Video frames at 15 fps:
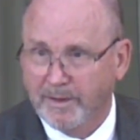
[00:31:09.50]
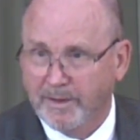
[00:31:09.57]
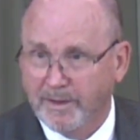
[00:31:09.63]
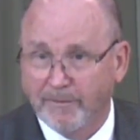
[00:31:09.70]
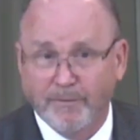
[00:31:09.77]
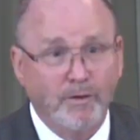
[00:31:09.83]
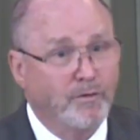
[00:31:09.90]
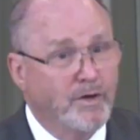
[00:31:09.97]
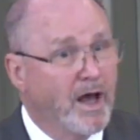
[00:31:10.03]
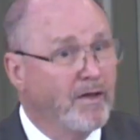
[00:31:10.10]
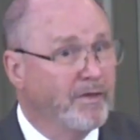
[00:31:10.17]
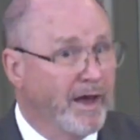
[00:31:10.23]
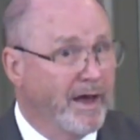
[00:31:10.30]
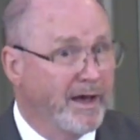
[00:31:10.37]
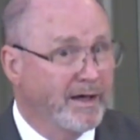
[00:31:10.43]
If you've done
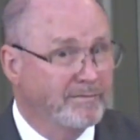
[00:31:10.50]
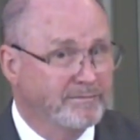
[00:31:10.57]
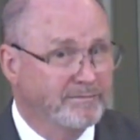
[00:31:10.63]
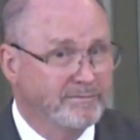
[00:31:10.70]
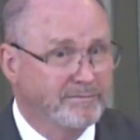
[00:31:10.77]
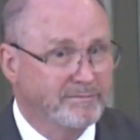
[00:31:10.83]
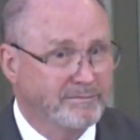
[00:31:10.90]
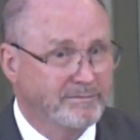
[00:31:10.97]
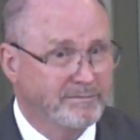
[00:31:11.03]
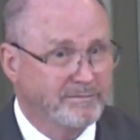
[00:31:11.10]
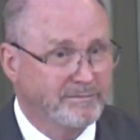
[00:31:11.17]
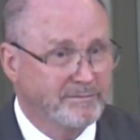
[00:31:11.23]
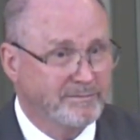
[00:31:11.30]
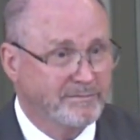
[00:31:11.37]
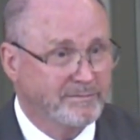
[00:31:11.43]
that,
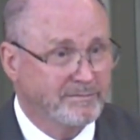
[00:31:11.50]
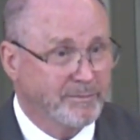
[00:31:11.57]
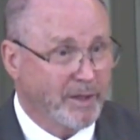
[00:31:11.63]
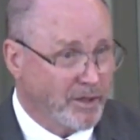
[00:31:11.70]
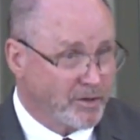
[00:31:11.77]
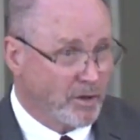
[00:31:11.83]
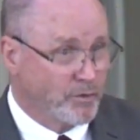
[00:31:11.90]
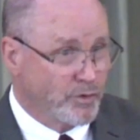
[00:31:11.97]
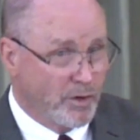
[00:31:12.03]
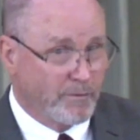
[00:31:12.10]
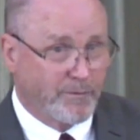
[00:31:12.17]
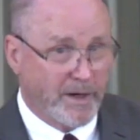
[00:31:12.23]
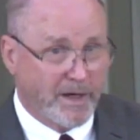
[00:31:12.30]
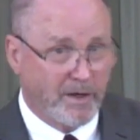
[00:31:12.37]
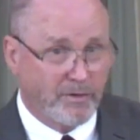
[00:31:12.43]
based on your
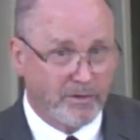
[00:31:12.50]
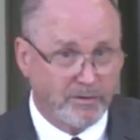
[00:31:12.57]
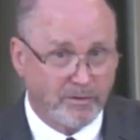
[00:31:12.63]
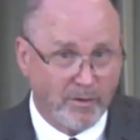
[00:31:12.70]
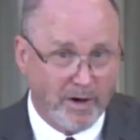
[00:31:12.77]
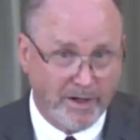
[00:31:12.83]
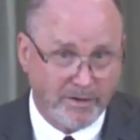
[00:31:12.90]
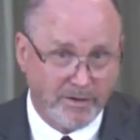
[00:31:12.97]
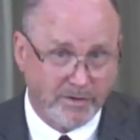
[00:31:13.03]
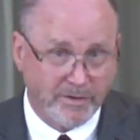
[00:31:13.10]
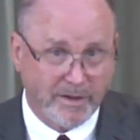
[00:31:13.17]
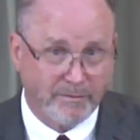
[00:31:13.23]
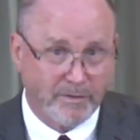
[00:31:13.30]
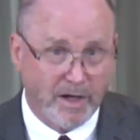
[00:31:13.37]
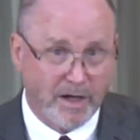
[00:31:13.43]
faith that Christ is the
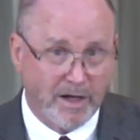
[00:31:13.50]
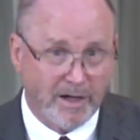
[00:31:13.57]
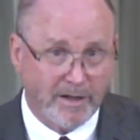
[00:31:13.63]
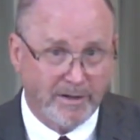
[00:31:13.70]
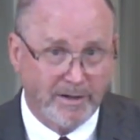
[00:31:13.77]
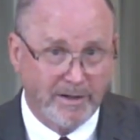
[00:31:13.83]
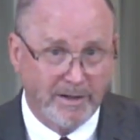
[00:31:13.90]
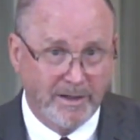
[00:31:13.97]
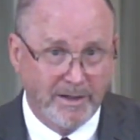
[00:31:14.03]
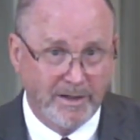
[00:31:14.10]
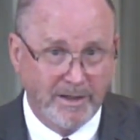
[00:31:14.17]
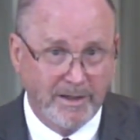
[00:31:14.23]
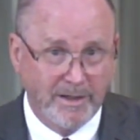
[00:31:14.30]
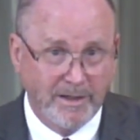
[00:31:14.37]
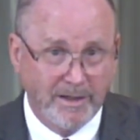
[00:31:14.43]
Son of God,
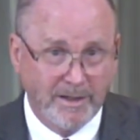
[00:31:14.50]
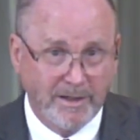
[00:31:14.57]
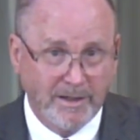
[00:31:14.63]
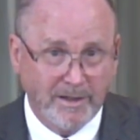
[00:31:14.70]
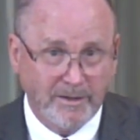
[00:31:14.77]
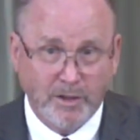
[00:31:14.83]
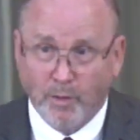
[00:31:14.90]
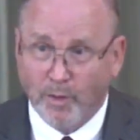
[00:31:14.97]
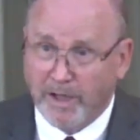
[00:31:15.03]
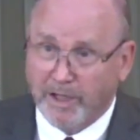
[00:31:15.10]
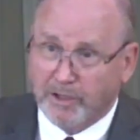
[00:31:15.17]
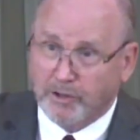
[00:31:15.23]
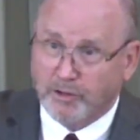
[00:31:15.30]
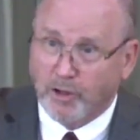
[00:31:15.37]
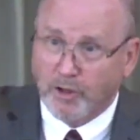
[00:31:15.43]
you're willing
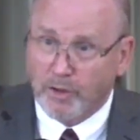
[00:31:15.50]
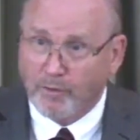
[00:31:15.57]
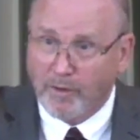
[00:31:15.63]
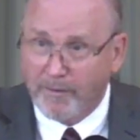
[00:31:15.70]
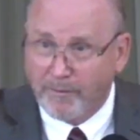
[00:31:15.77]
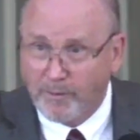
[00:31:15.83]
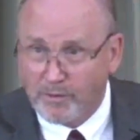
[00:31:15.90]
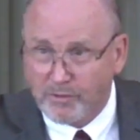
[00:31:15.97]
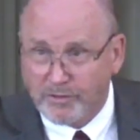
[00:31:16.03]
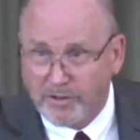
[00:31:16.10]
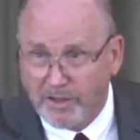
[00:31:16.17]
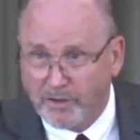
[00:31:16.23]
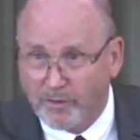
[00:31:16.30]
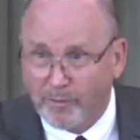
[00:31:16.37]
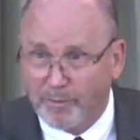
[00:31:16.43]
to turn away from your
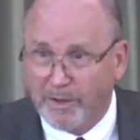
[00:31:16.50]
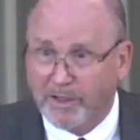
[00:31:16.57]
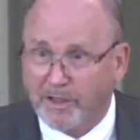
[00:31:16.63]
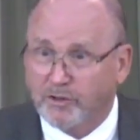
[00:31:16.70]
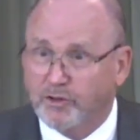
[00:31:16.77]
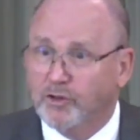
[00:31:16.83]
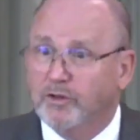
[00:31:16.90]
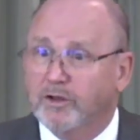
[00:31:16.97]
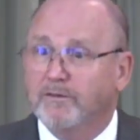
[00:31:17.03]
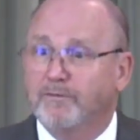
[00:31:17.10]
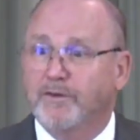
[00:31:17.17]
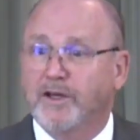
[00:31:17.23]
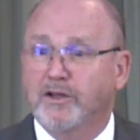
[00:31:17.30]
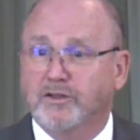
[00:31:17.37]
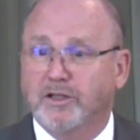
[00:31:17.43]
sins and repentance, your
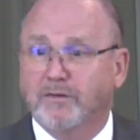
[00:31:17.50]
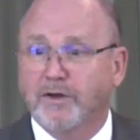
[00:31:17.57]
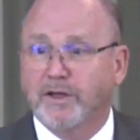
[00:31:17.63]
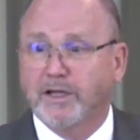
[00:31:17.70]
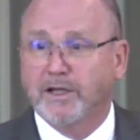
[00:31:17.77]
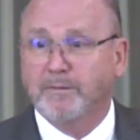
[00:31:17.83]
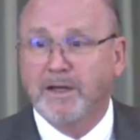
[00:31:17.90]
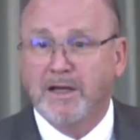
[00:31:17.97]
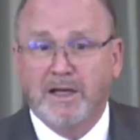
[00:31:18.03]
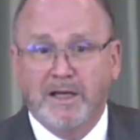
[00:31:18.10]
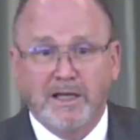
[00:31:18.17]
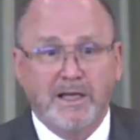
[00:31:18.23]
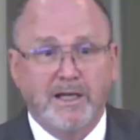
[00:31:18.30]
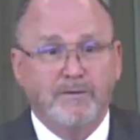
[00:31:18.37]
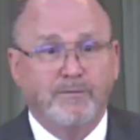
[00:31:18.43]
confession of Him,
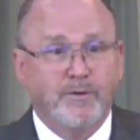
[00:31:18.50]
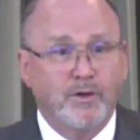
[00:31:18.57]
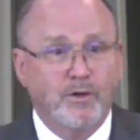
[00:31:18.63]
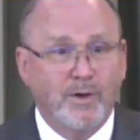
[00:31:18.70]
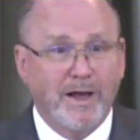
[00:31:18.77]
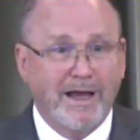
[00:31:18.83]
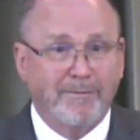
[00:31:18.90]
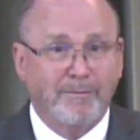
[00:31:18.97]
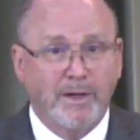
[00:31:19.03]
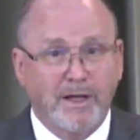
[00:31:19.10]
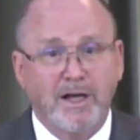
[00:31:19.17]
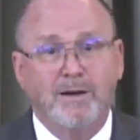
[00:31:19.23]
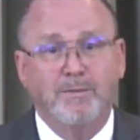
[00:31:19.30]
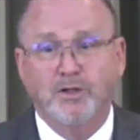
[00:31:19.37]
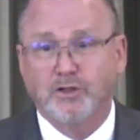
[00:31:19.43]
if you have
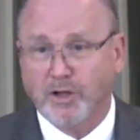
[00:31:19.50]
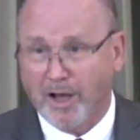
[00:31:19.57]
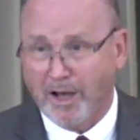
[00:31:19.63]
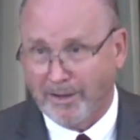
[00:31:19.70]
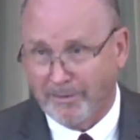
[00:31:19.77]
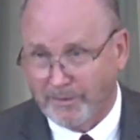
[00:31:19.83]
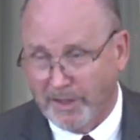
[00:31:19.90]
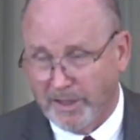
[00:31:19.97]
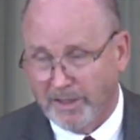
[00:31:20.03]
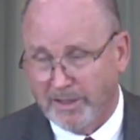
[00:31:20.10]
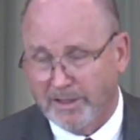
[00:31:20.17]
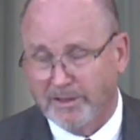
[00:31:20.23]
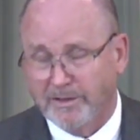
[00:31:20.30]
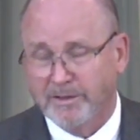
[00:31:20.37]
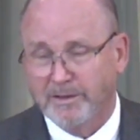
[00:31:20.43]
become a child of
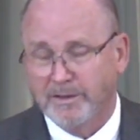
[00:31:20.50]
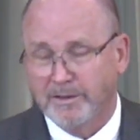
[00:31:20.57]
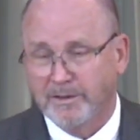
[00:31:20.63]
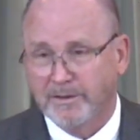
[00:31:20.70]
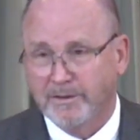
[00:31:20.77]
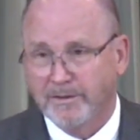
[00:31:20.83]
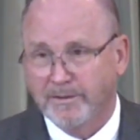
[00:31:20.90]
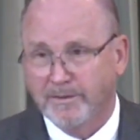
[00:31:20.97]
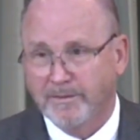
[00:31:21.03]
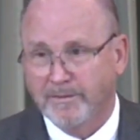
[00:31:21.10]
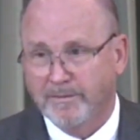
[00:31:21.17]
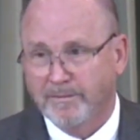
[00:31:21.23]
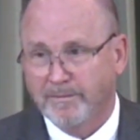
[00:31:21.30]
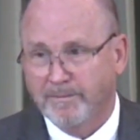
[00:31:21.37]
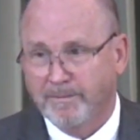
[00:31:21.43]
God.
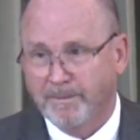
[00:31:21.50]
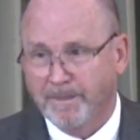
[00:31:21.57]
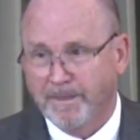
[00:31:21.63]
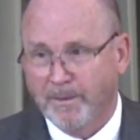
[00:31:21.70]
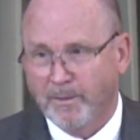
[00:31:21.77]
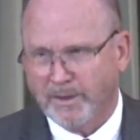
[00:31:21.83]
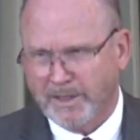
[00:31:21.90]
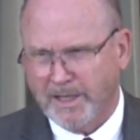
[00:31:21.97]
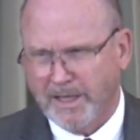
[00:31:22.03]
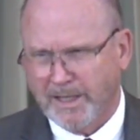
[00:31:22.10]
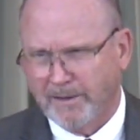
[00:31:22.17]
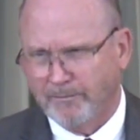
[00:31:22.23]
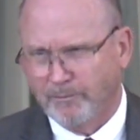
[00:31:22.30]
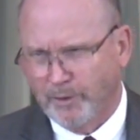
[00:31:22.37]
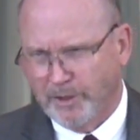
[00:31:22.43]
What kind
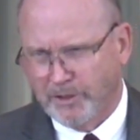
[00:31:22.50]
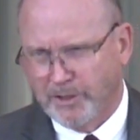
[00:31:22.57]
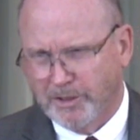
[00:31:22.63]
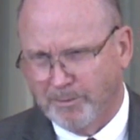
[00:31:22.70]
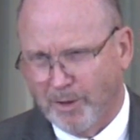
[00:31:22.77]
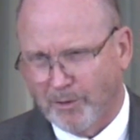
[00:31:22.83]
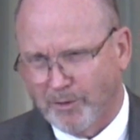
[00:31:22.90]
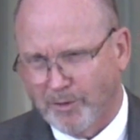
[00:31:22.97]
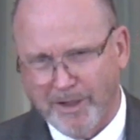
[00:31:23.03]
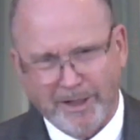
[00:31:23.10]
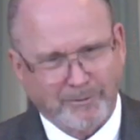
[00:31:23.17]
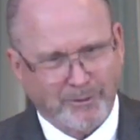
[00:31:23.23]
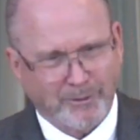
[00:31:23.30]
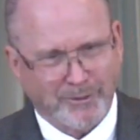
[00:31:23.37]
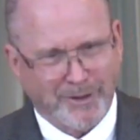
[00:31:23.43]
of wisdom are you
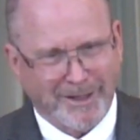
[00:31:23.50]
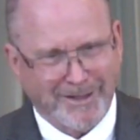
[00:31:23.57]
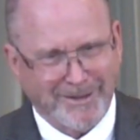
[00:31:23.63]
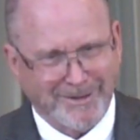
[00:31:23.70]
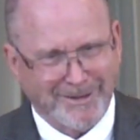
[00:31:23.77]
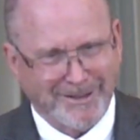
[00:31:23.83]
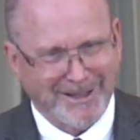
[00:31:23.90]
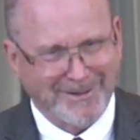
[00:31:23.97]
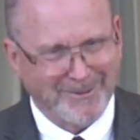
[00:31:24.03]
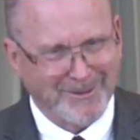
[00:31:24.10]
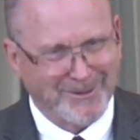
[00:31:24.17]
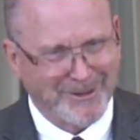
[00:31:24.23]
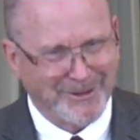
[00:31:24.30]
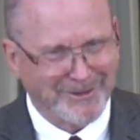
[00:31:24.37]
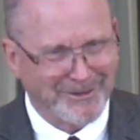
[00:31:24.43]
exercising every
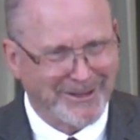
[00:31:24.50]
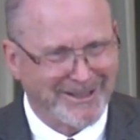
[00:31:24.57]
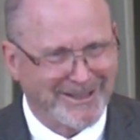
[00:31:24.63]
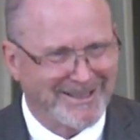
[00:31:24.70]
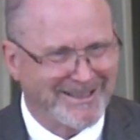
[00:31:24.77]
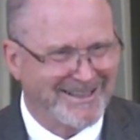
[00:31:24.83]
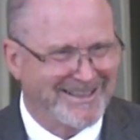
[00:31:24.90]
single day?